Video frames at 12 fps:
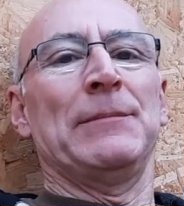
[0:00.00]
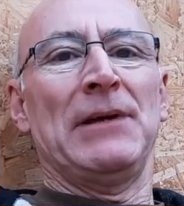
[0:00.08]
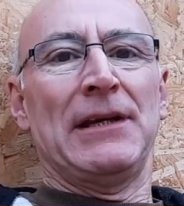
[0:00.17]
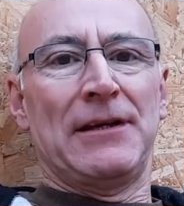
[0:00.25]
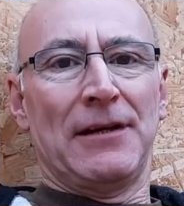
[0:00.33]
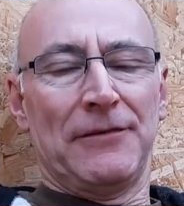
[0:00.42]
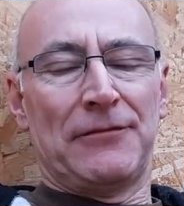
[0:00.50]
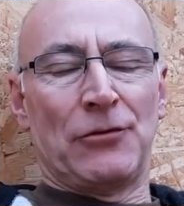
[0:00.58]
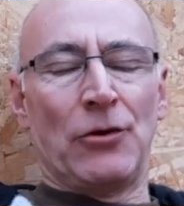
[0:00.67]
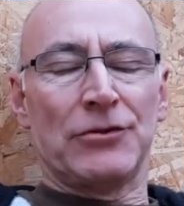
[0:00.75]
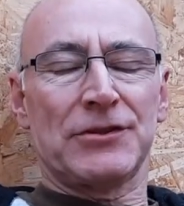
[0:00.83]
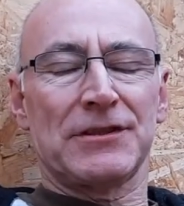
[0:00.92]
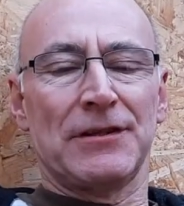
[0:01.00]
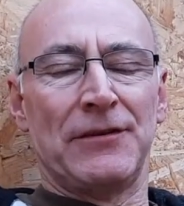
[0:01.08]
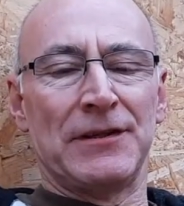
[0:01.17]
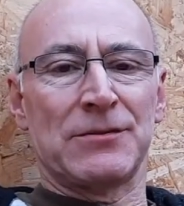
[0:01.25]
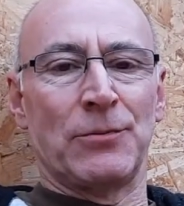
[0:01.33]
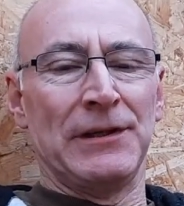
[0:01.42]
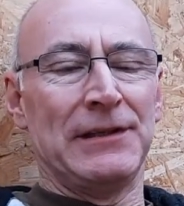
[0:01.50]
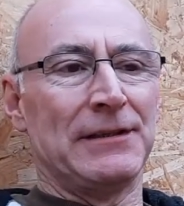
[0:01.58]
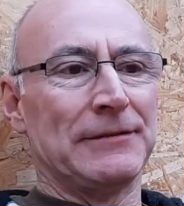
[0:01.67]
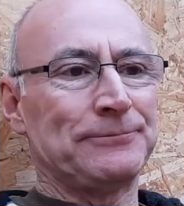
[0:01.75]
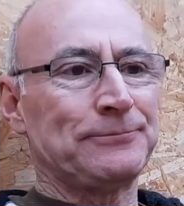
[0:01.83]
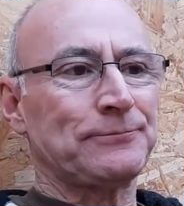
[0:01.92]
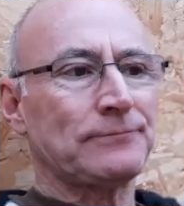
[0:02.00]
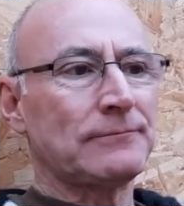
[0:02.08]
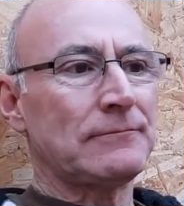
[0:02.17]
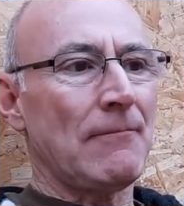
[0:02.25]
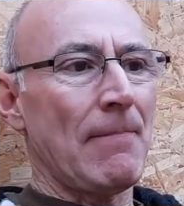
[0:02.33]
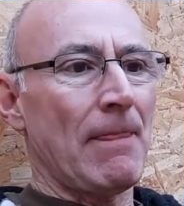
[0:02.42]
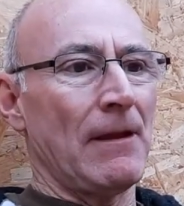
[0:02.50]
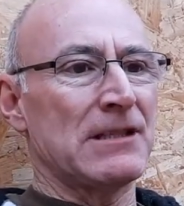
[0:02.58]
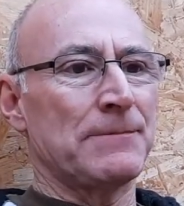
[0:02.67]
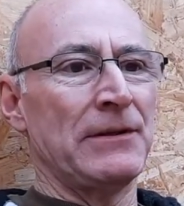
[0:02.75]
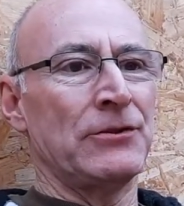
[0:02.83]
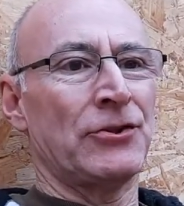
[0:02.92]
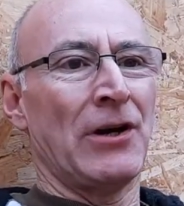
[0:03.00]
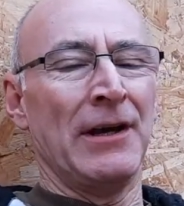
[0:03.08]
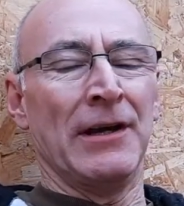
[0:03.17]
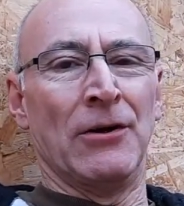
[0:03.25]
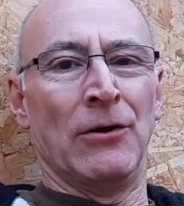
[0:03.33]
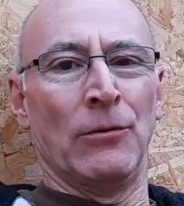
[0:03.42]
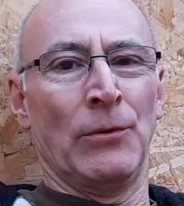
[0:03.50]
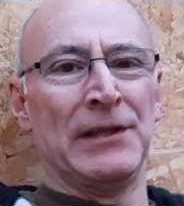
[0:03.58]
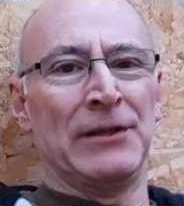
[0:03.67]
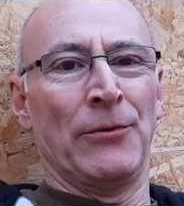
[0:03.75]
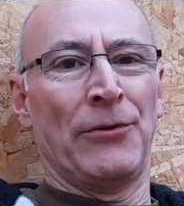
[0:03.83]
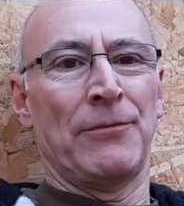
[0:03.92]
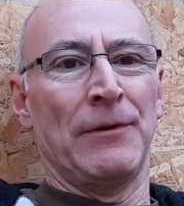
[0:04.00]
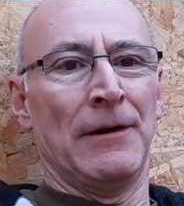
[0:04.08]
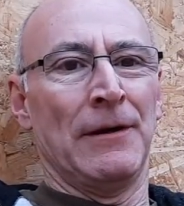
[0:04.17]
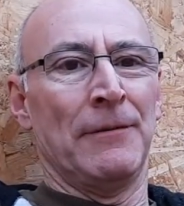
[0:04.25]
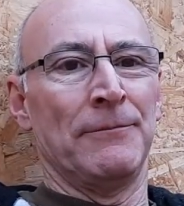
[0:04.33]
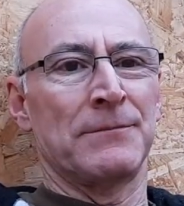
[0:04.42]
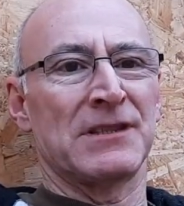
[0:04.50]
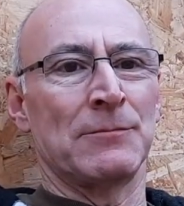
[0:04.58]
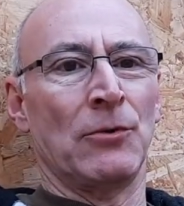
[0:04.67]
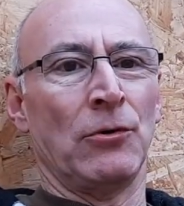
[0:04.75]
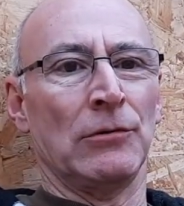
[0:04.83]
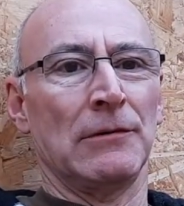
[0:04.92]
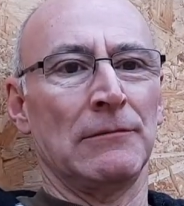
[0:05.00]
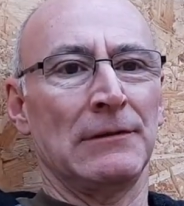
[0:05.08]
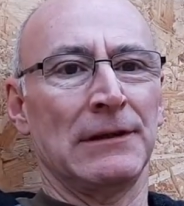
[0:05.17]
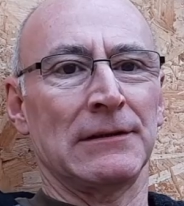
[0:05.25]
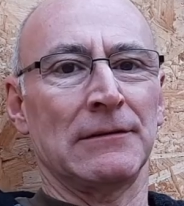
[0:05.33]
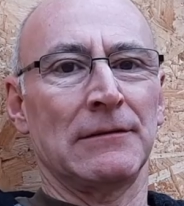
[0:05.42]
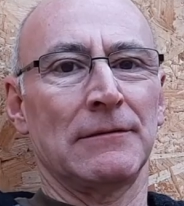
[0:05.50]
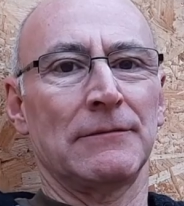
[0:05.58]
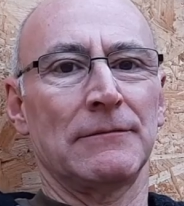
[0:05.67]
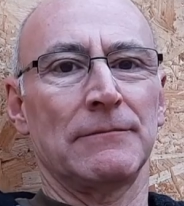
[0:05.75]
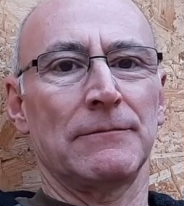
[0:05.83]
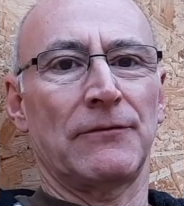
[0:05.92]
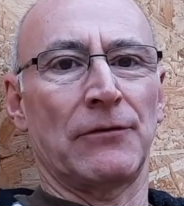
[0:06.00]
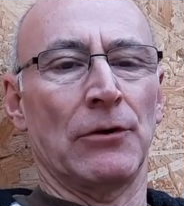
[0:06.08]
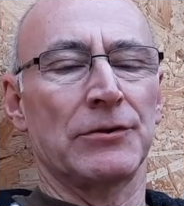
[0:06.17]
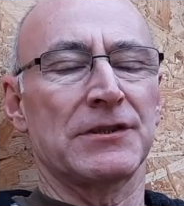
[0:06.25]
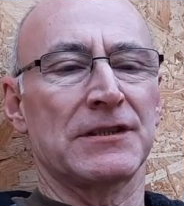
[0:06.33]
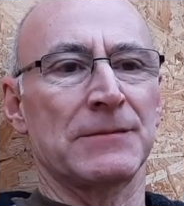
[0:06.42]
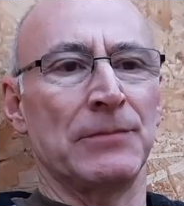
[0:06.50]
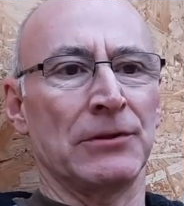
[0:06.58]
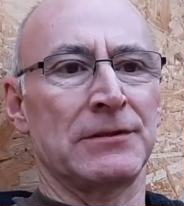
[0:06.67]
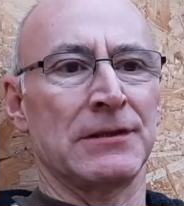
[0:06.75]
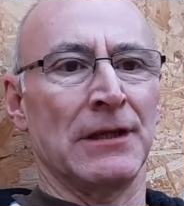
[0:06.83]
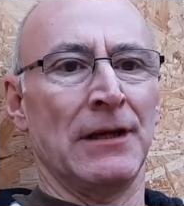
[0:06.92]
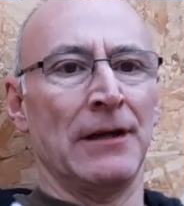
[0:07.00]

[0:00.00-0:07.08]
big frost this week. It's been trying all week with small little frosts, but